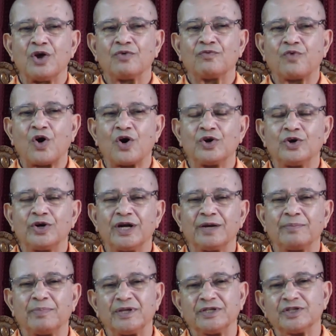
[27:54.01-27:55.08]
followed
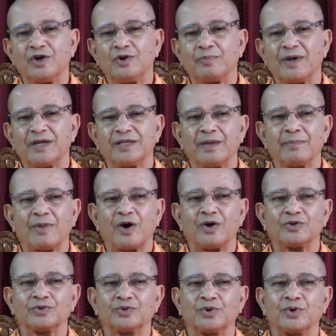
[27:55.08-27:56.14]
and preserved by them
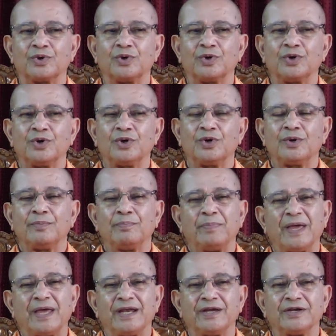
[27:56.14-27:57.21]
also
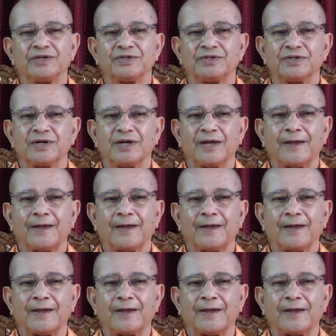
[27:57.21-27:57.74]
perish.